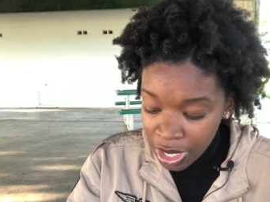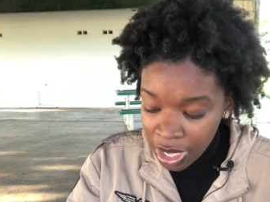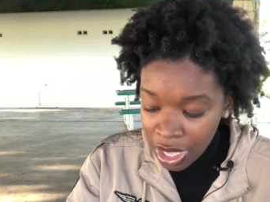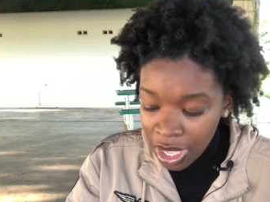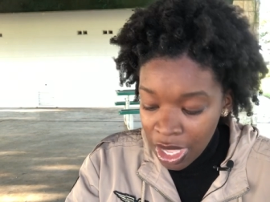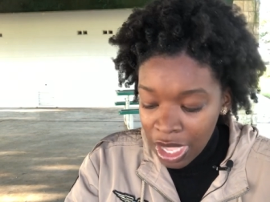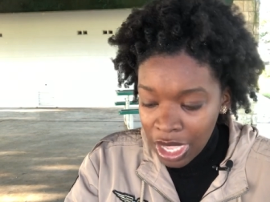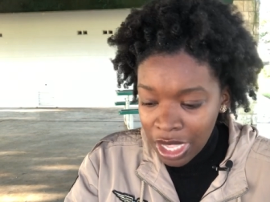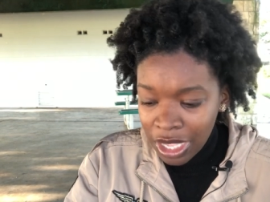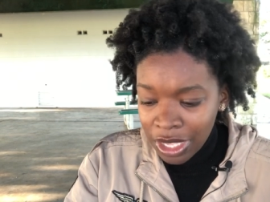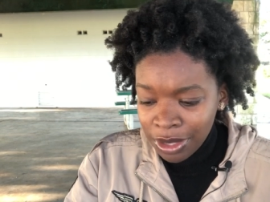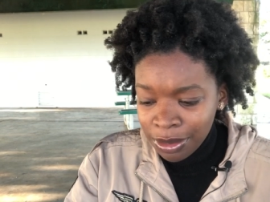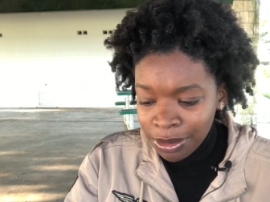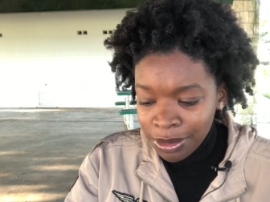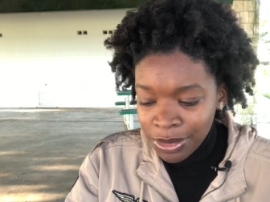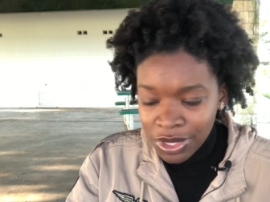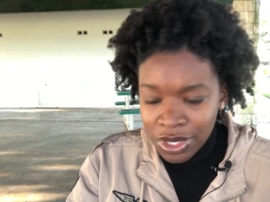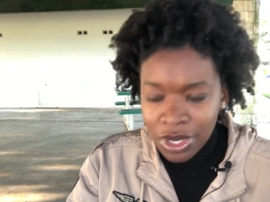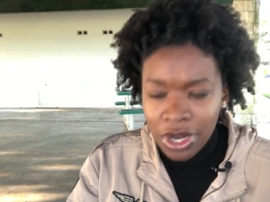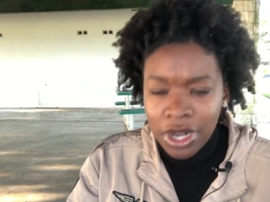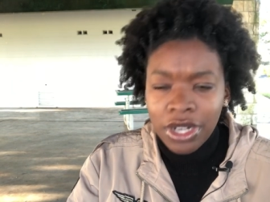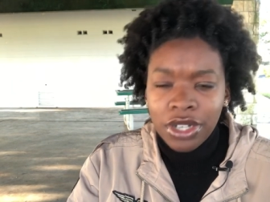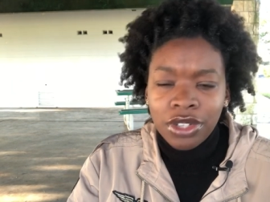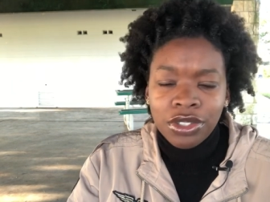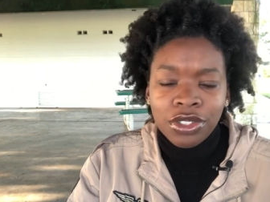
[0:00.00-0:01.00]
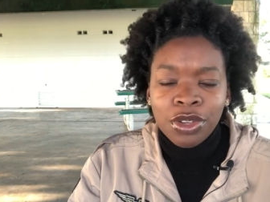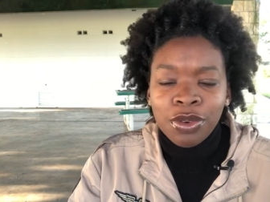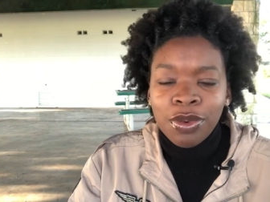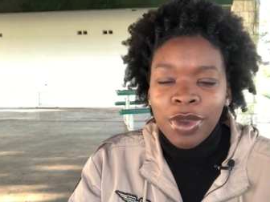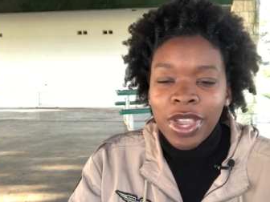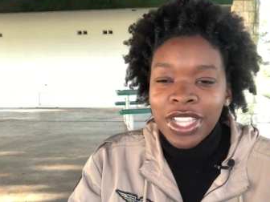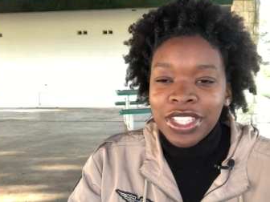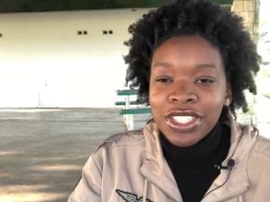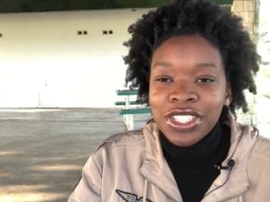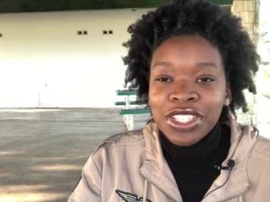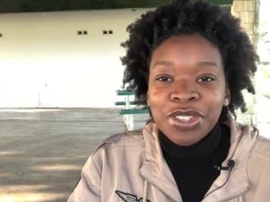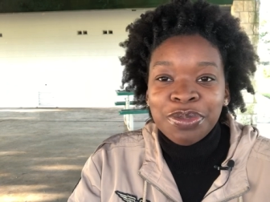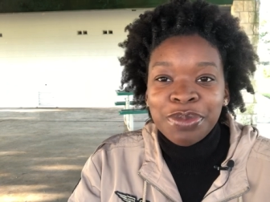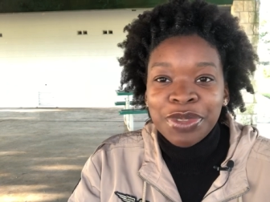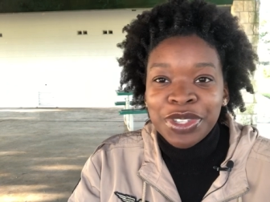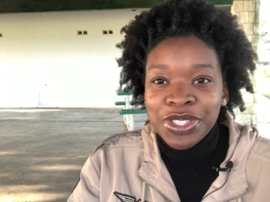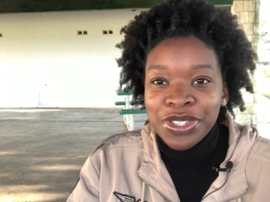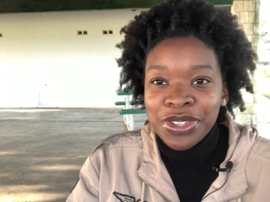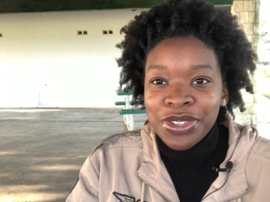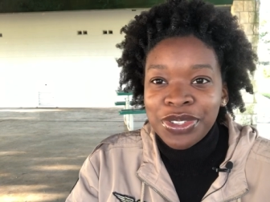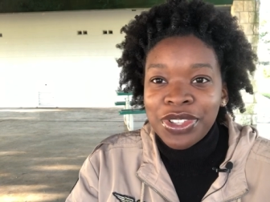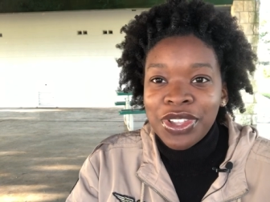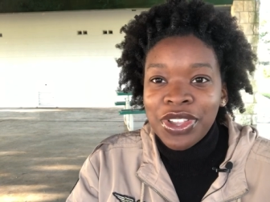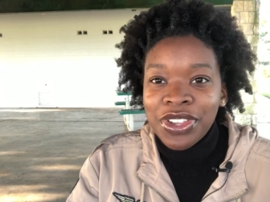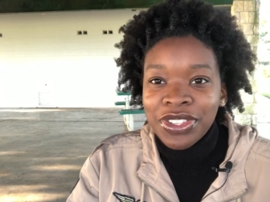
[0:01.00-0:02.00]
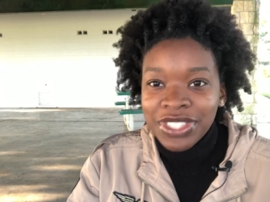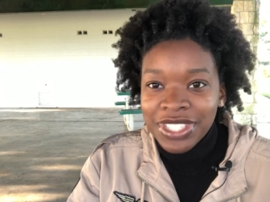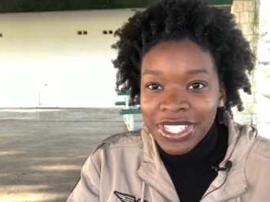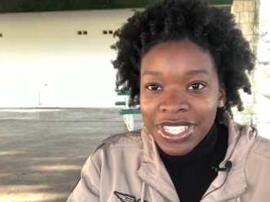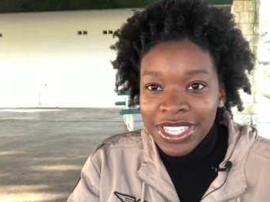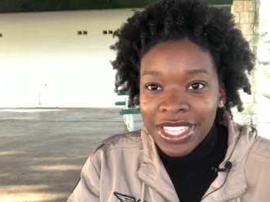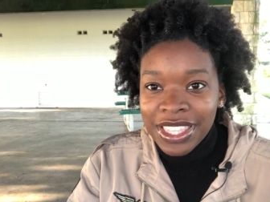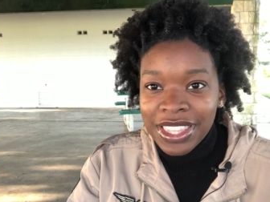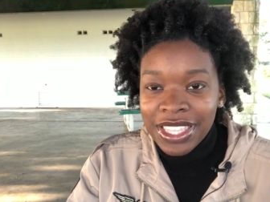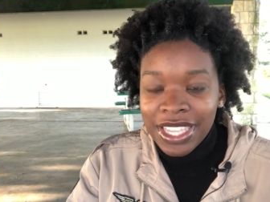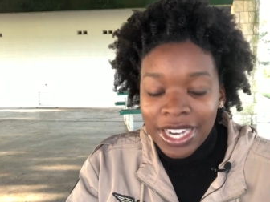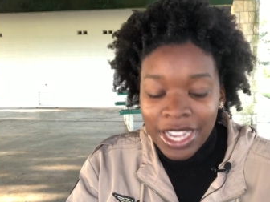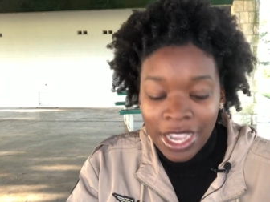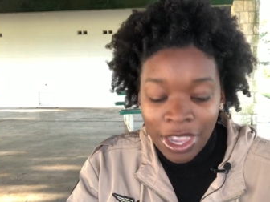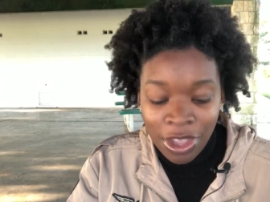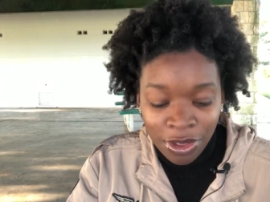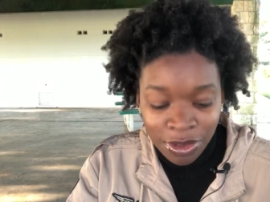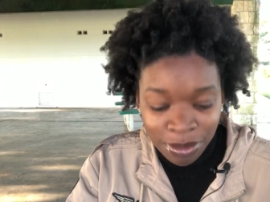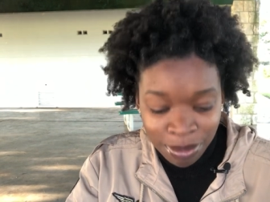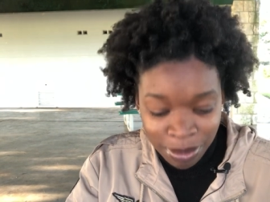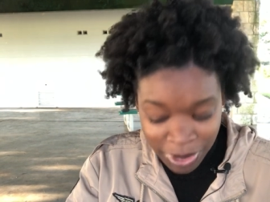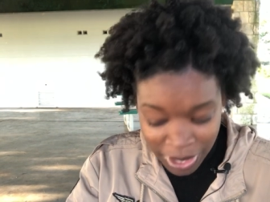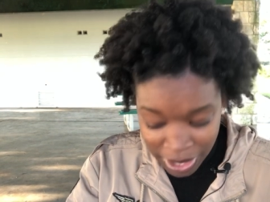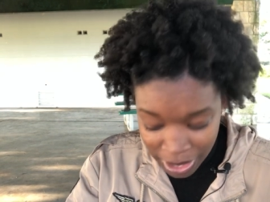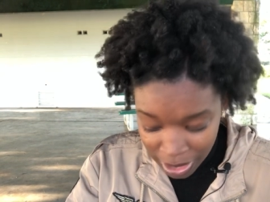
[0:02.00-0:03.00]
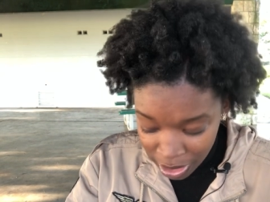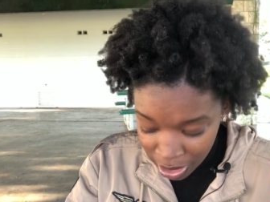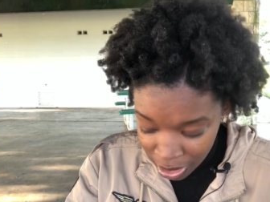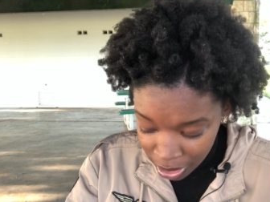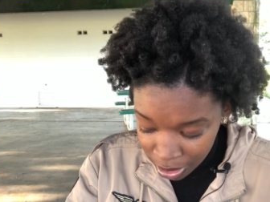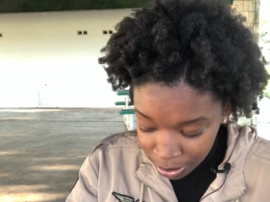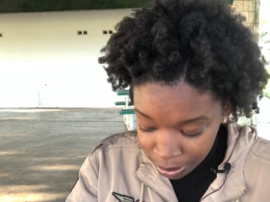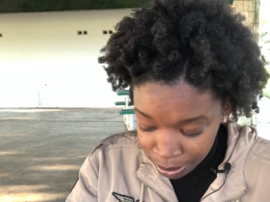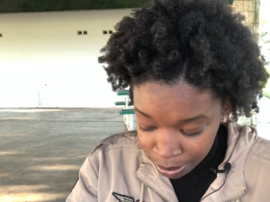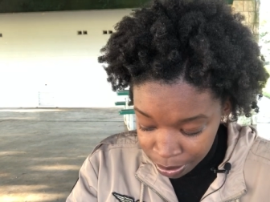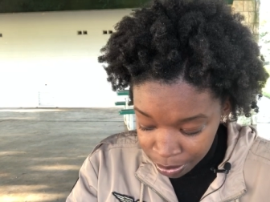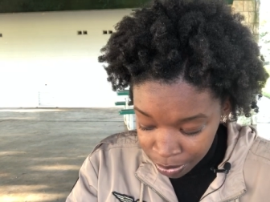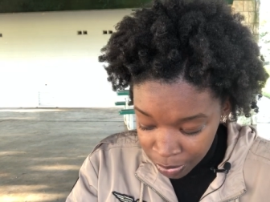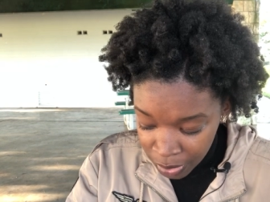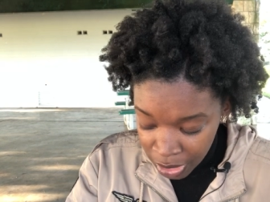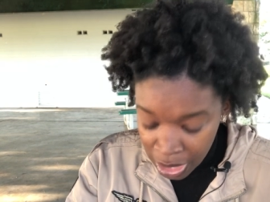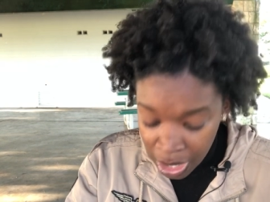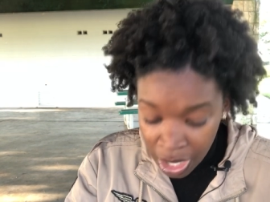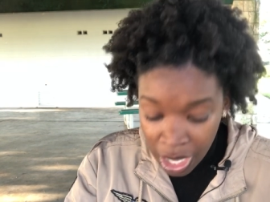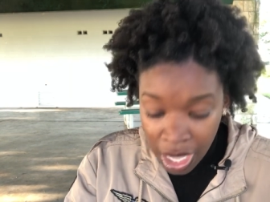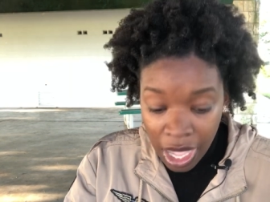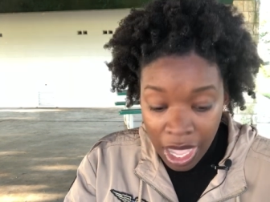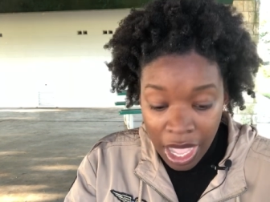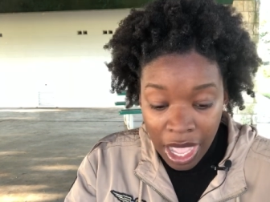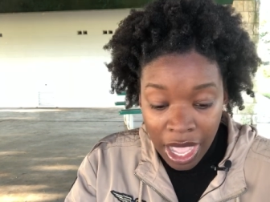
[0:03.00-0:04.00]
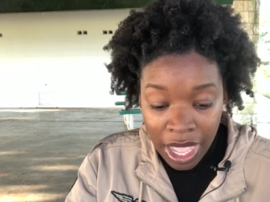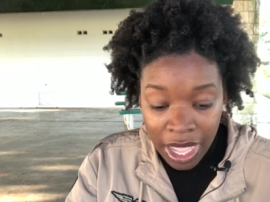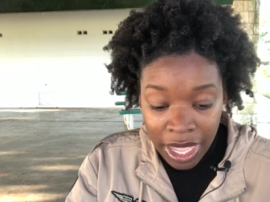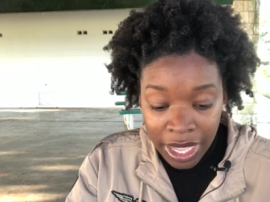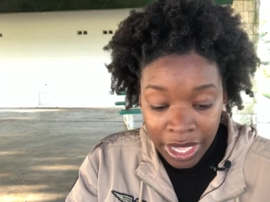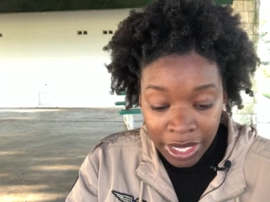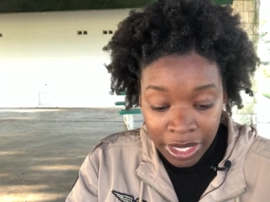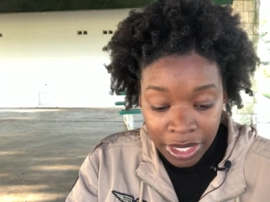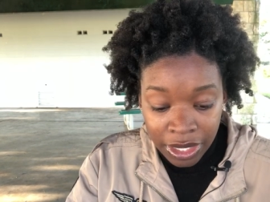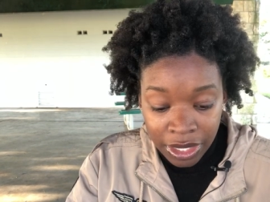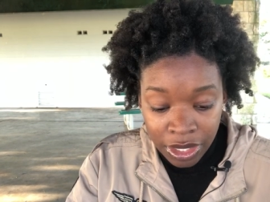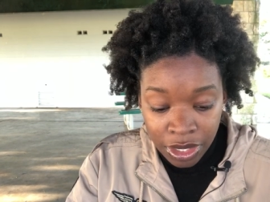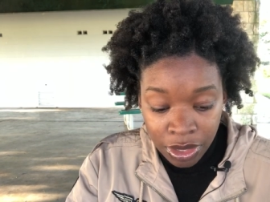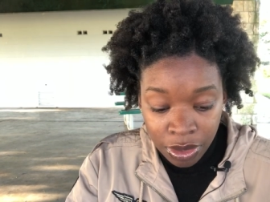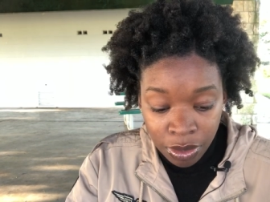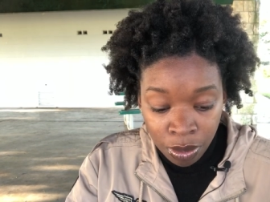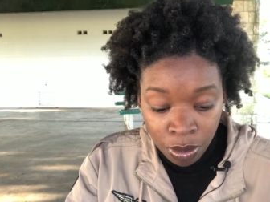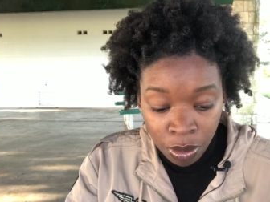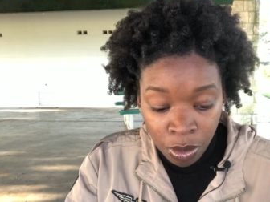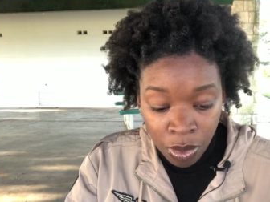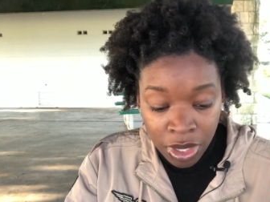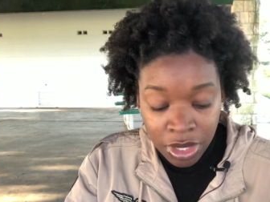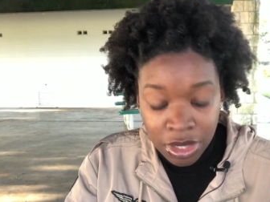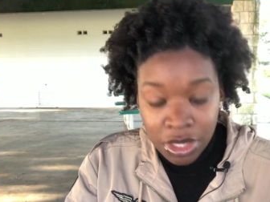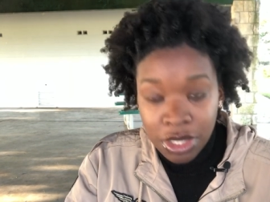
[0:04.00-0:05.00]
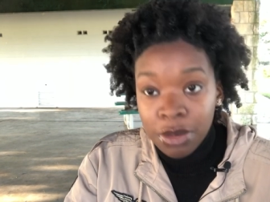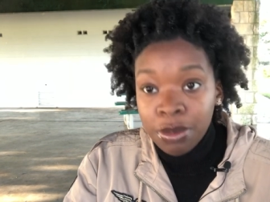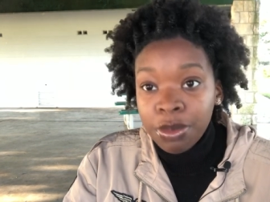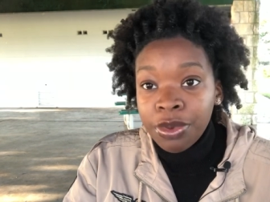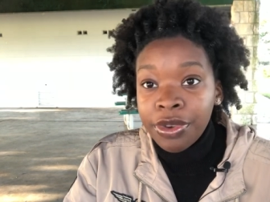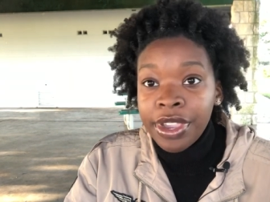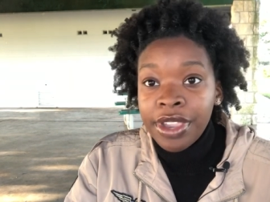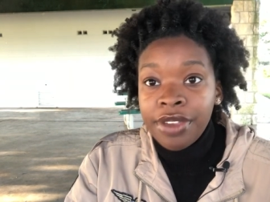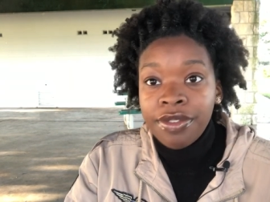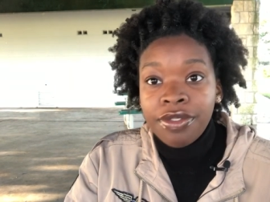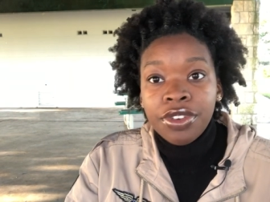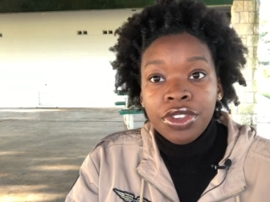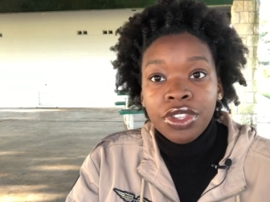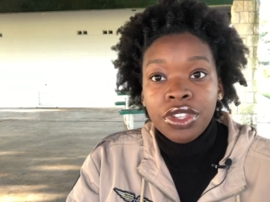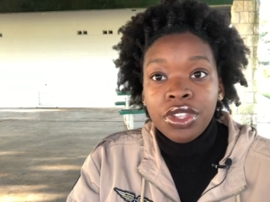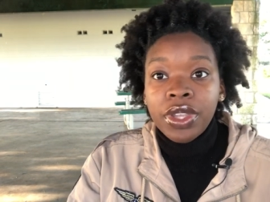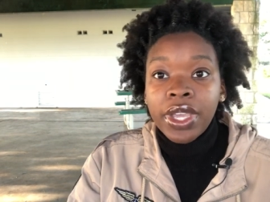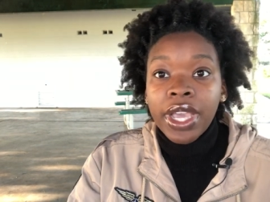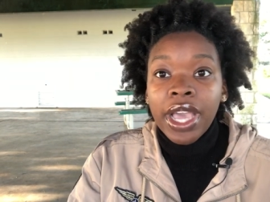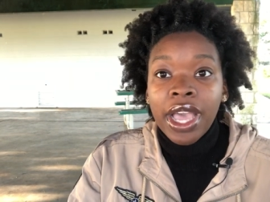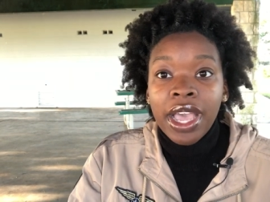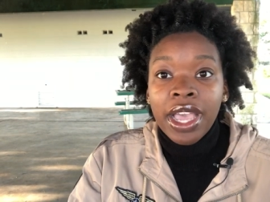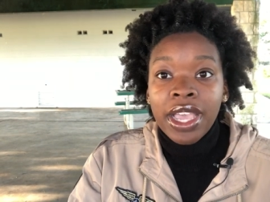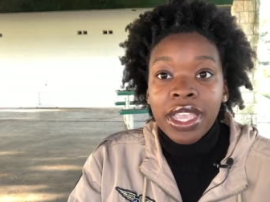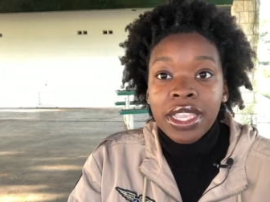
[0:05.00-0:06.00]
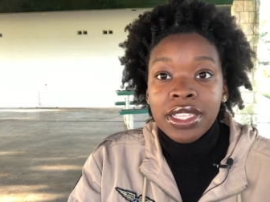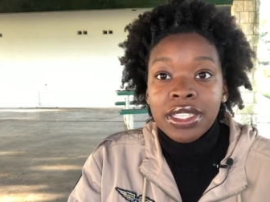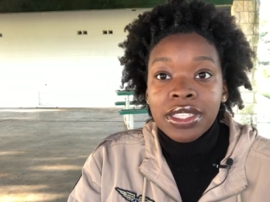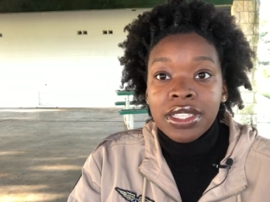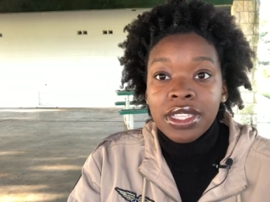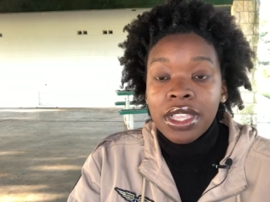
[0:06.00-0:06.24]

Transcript: Um, sorry, I don't know why it took me so long to get that out, but um, I want to pray for you guys.